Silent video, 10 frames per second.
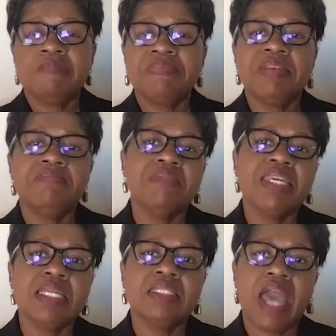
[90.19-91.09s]
It
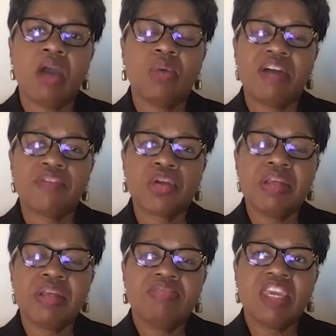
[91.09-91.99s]
means, however,
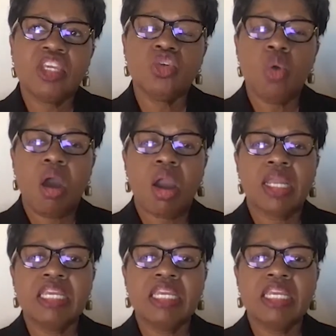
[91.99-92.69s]
that you are